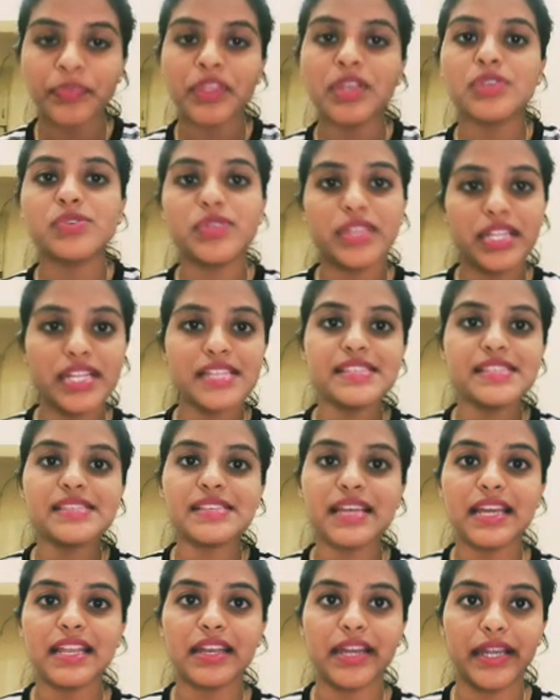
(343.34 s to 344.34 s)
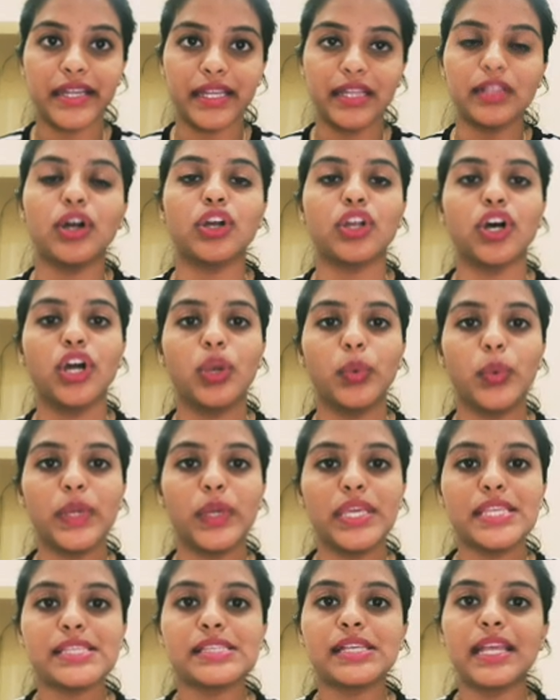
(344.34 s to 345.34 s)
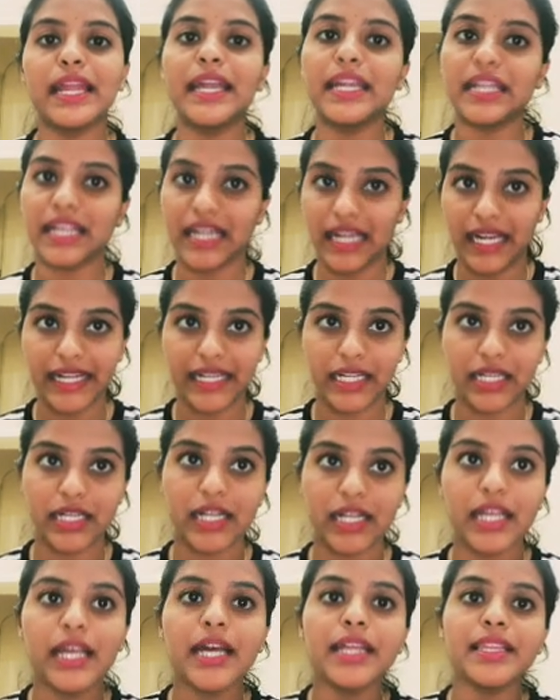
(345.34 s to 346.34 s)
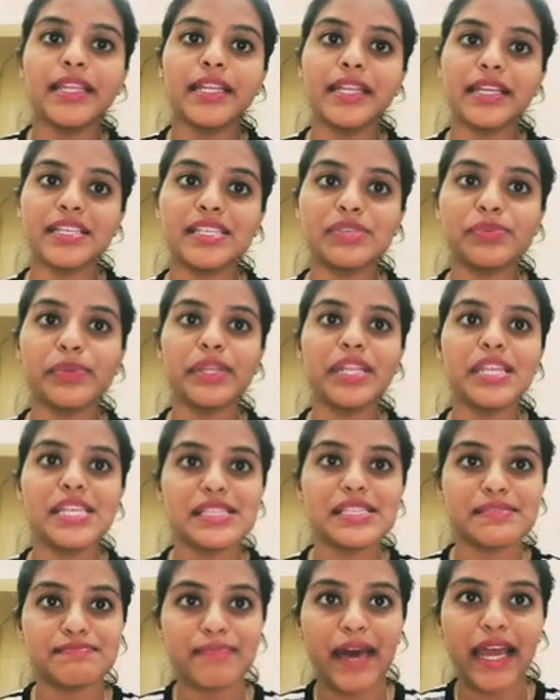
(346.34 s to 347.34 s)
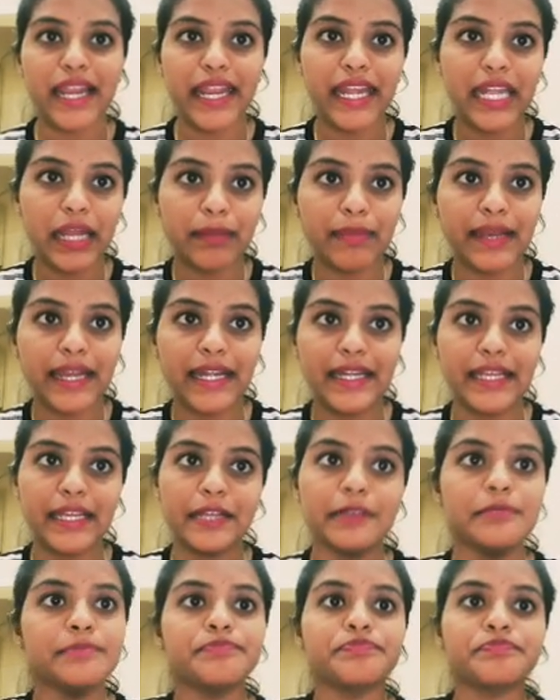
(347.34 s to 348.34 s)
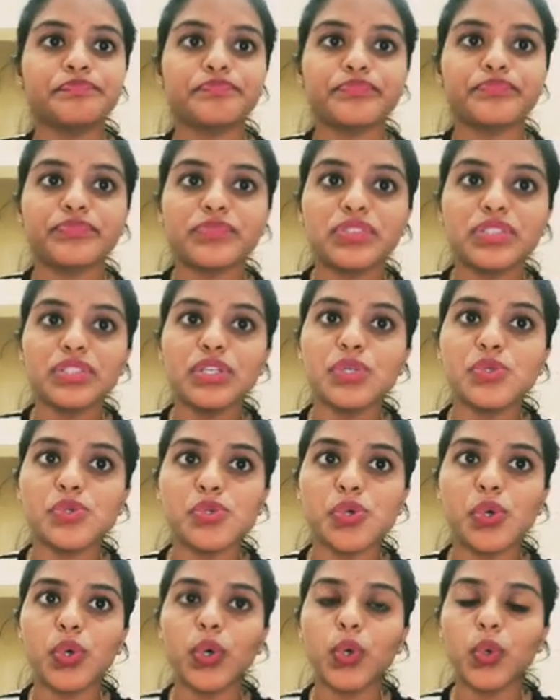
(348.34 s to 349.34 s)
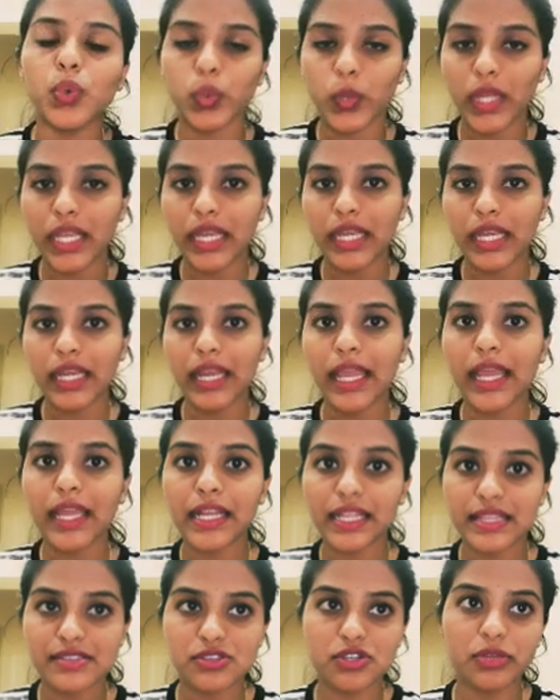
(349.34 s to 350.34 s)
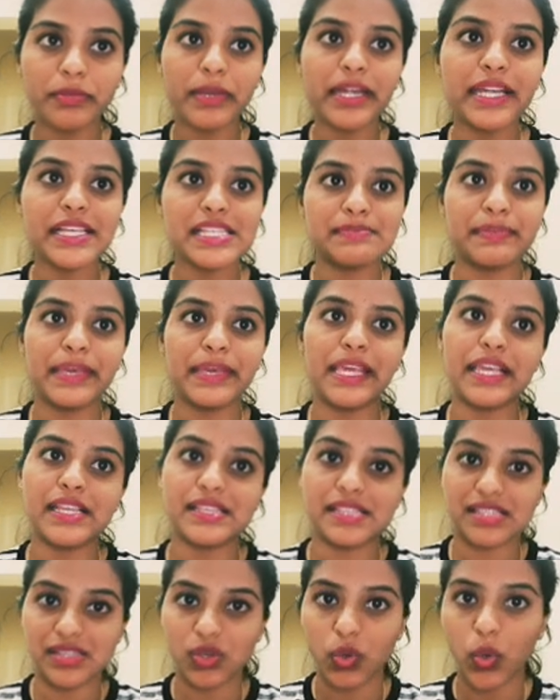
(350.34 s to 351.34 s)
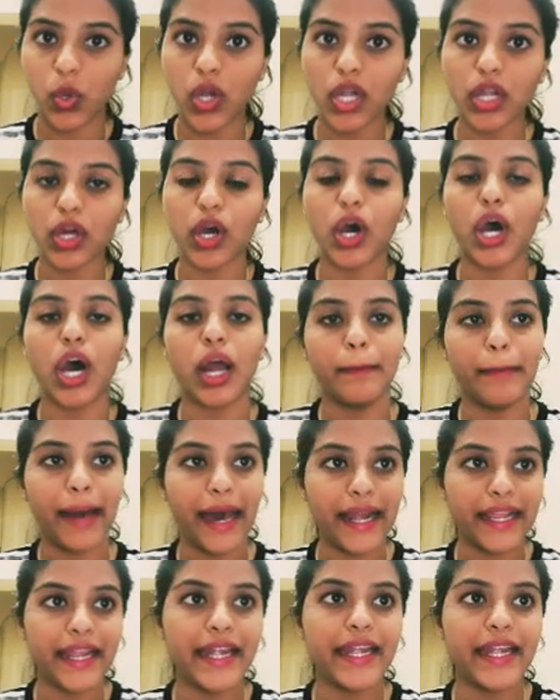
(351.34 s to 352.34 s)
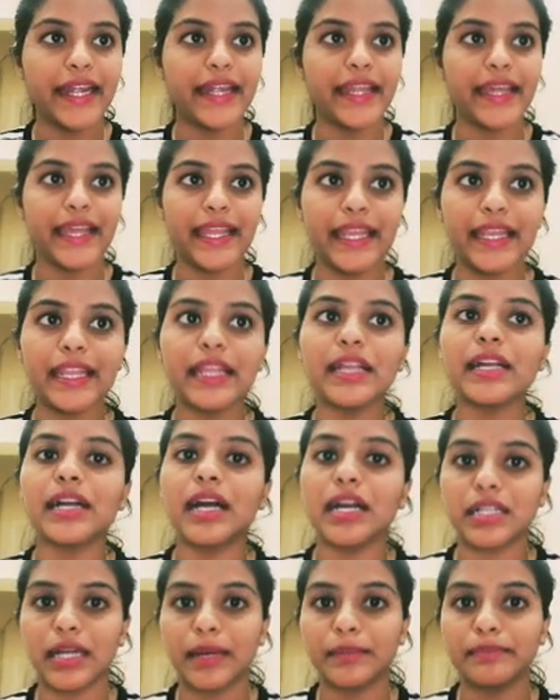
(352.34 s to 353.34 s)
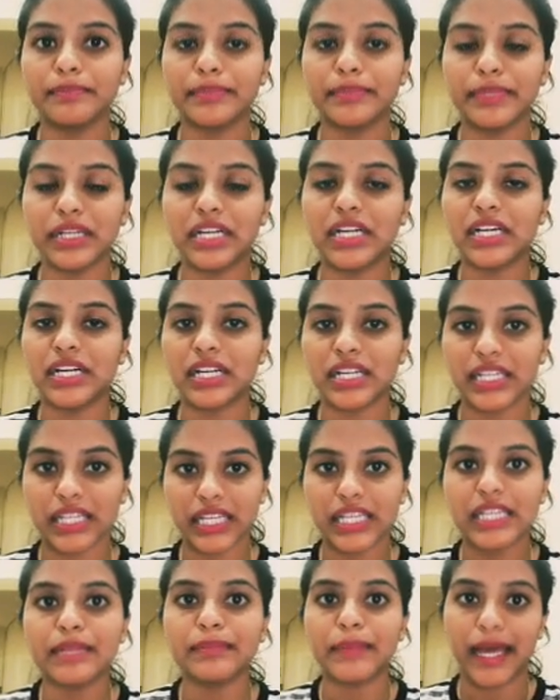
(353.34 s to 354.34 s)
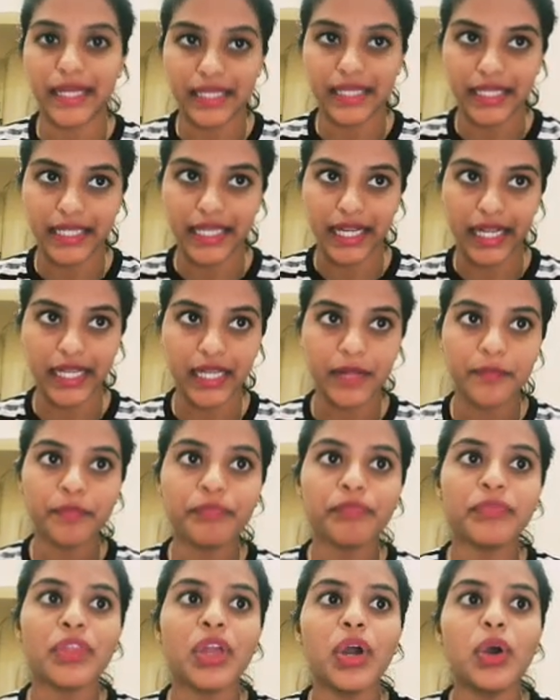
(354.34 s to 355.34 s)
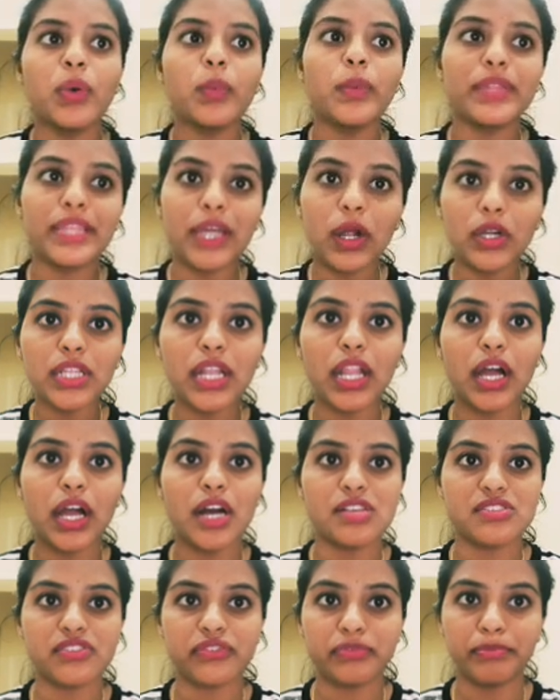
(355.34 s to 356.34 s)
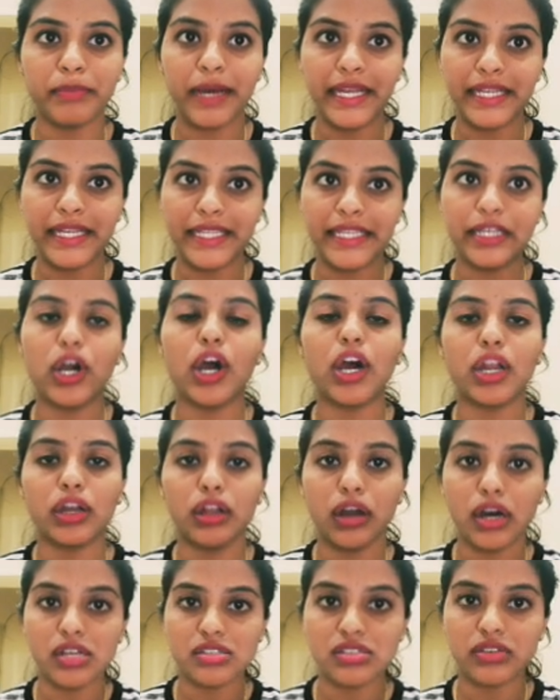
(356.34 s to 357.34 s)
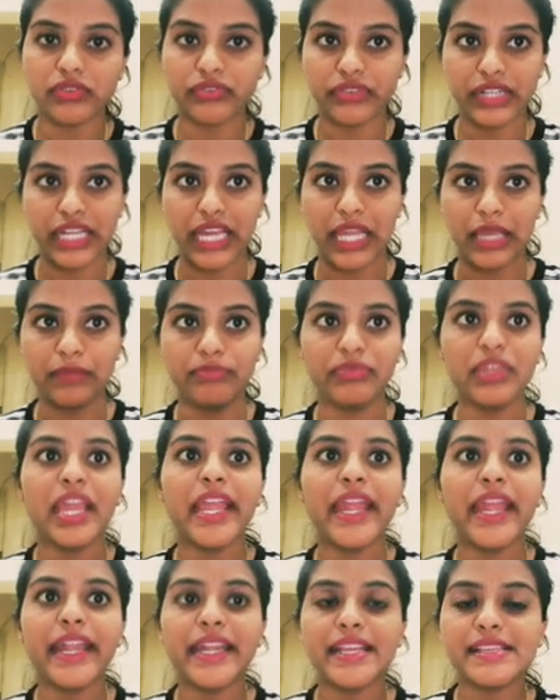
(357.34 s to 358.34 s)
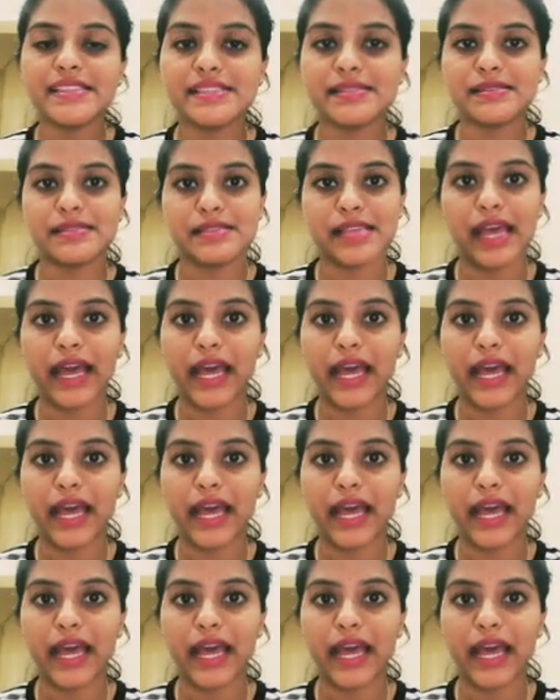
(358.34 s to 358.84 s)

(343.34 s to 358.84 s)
So the risk and return are always interrelated. The next one is marketability. So when an instrument is being sold or marketed in the market without a loss of money or loss of time, it is